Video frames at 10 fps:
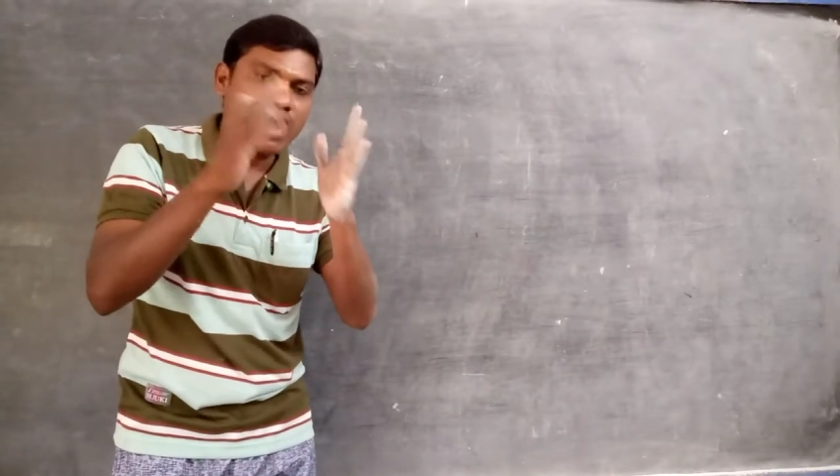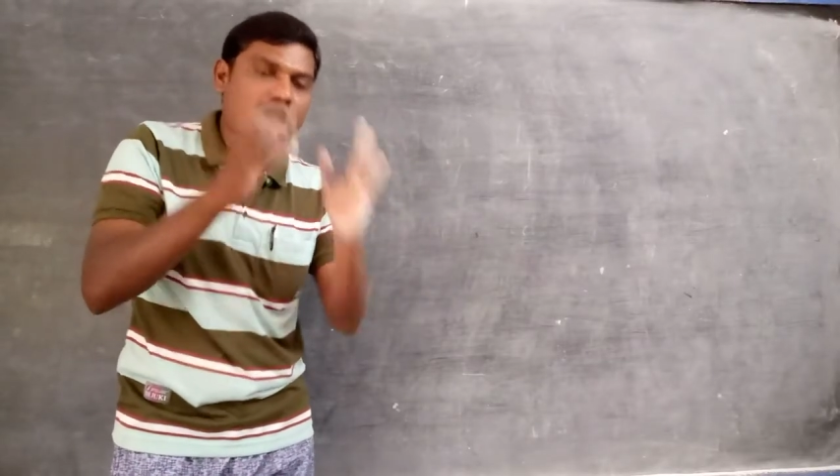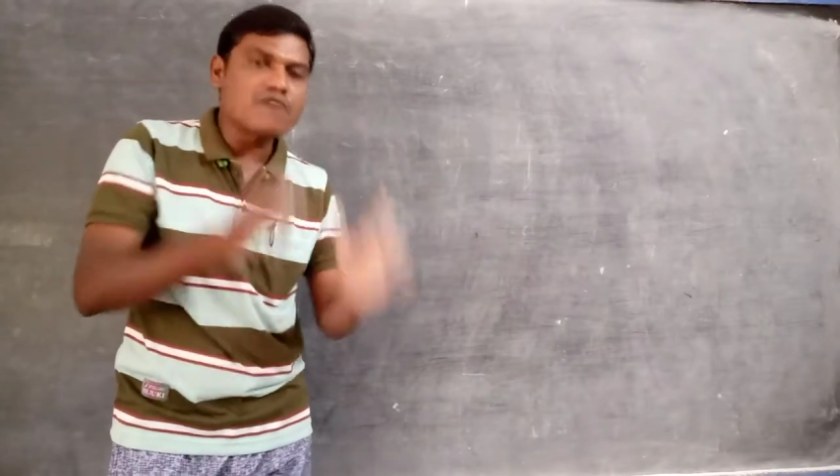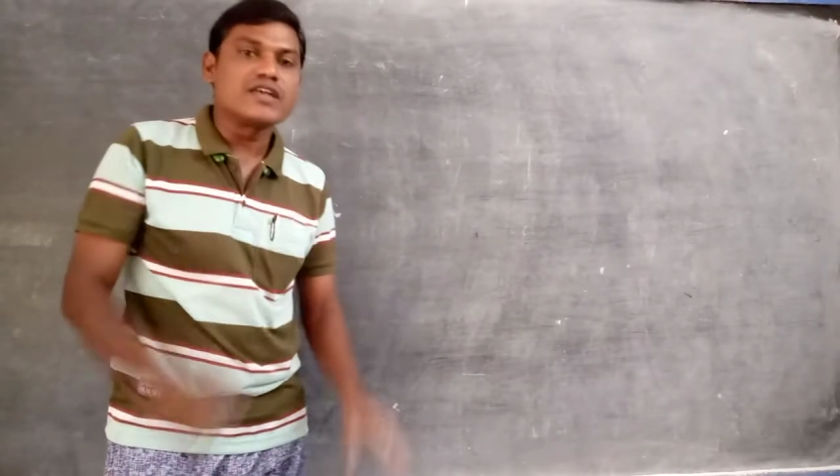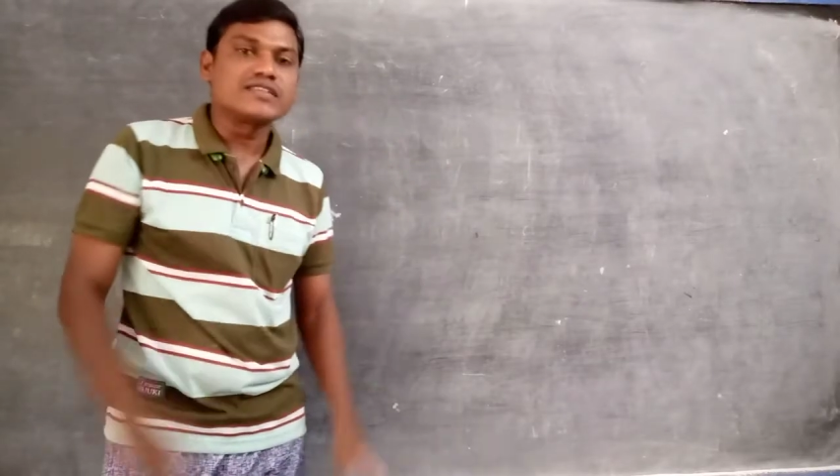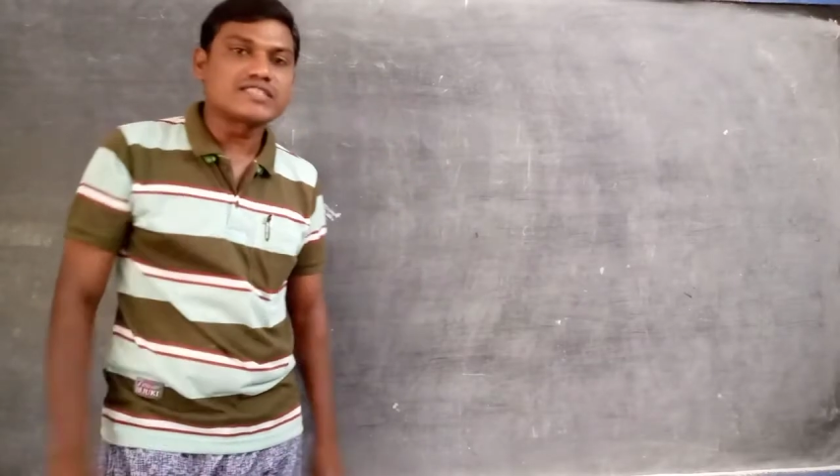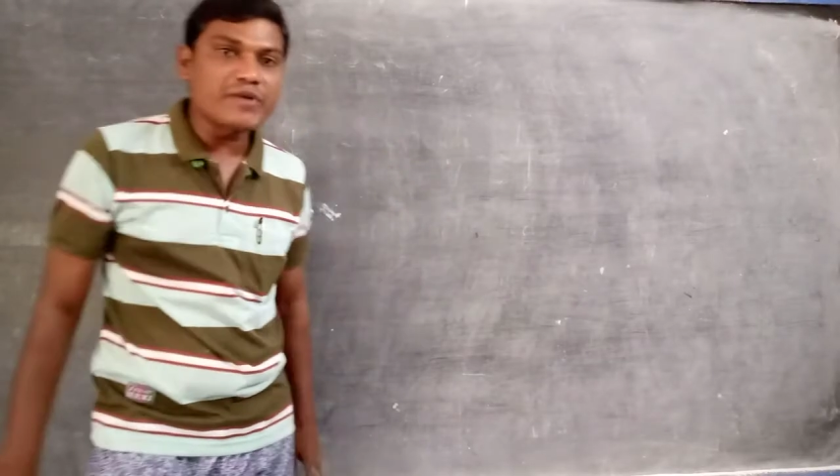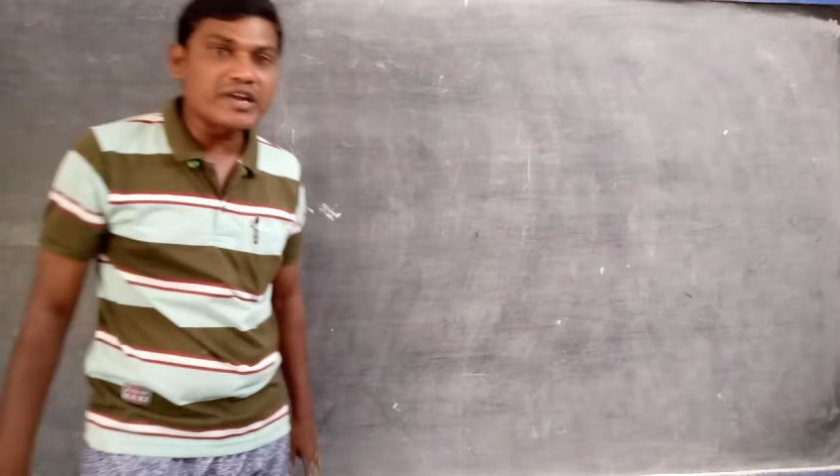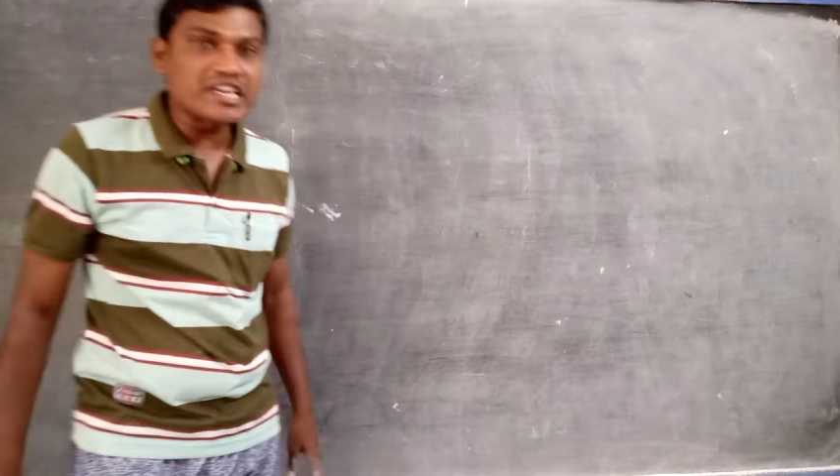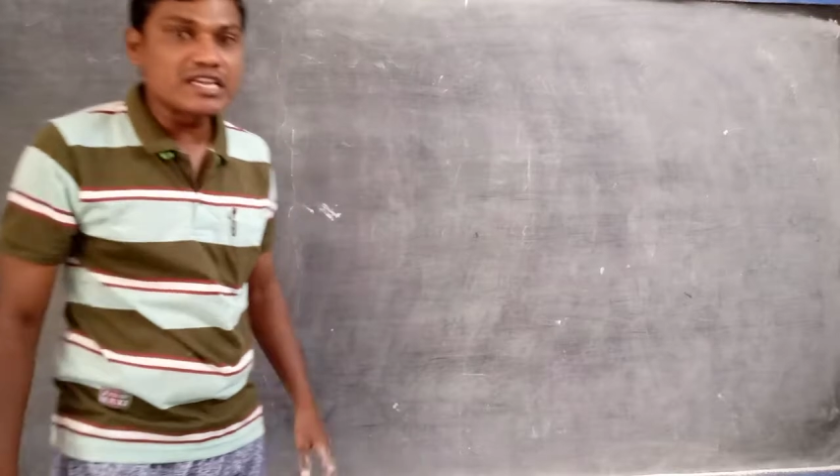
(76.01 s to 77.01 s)
of
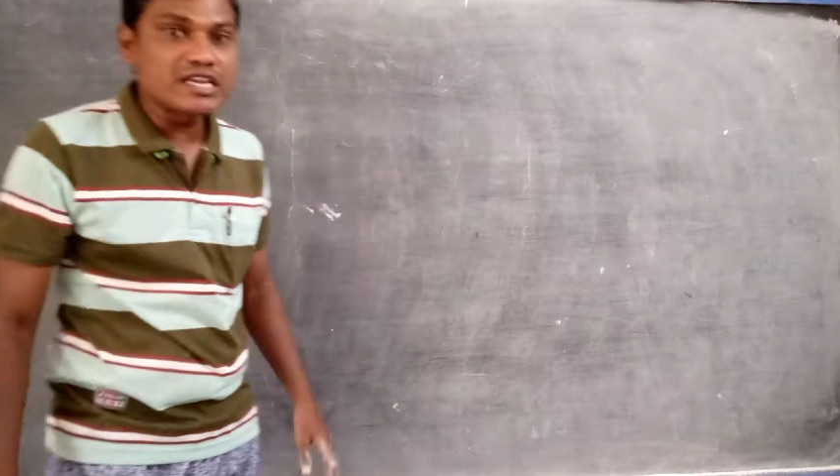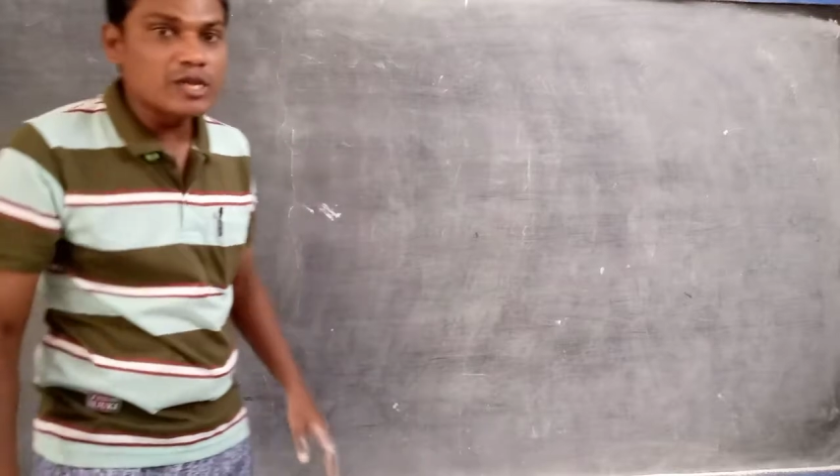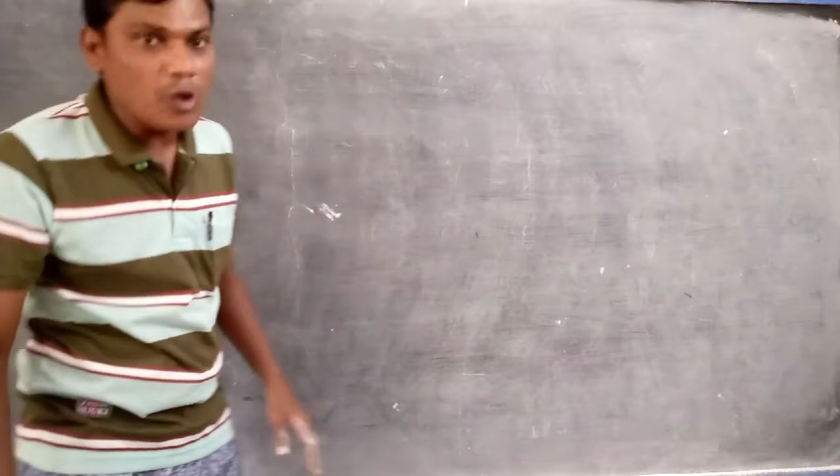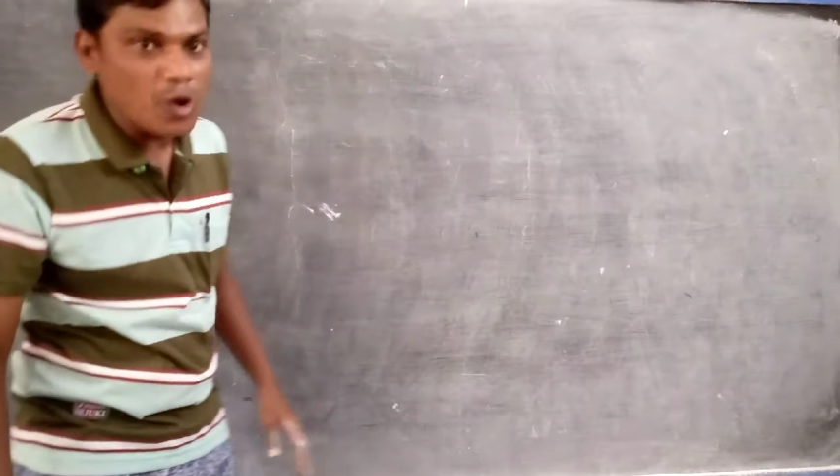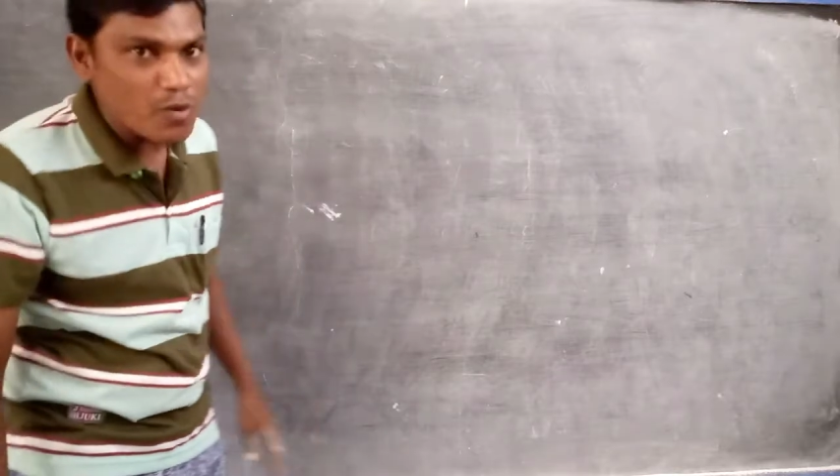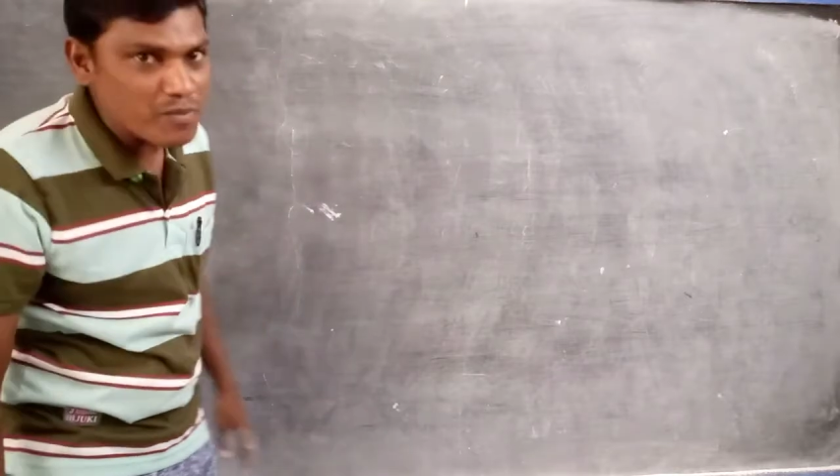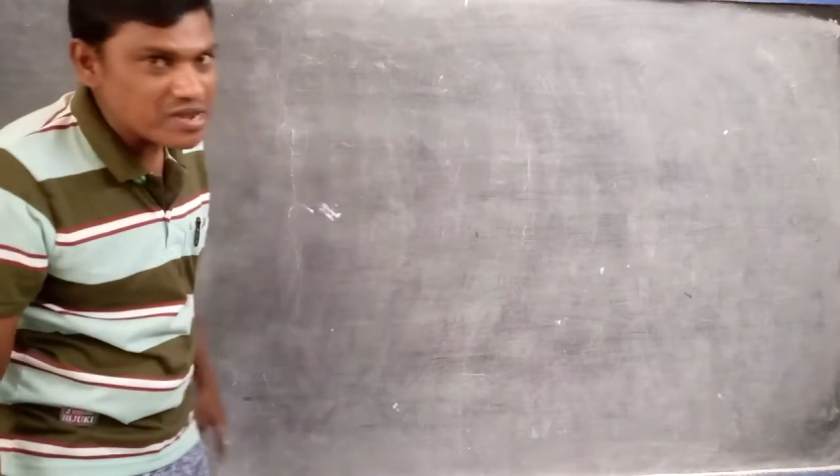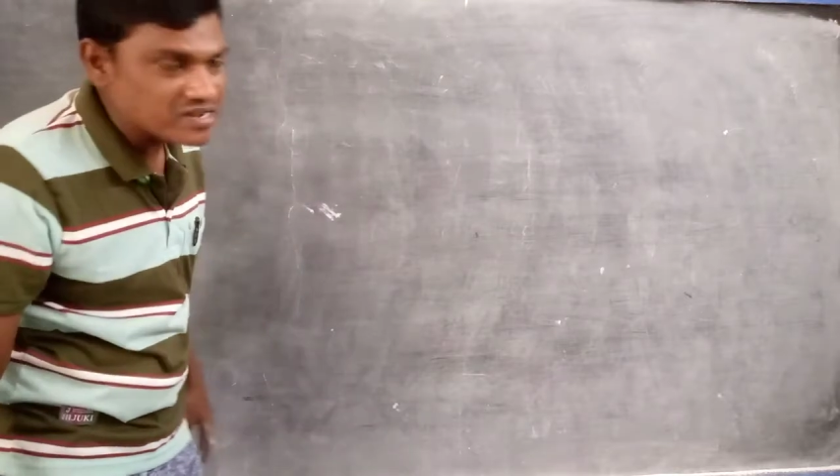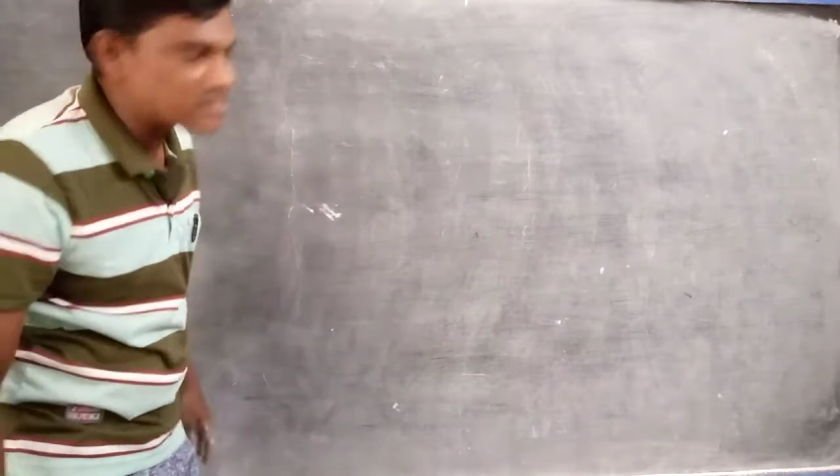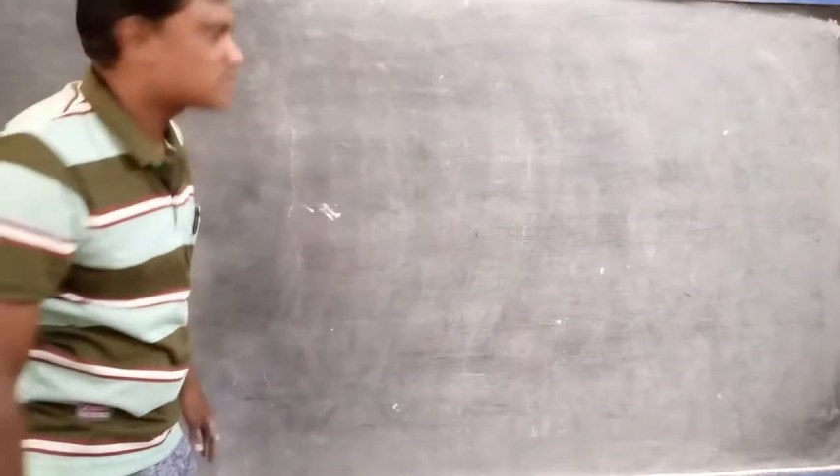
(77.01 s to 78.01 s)
70 kilometers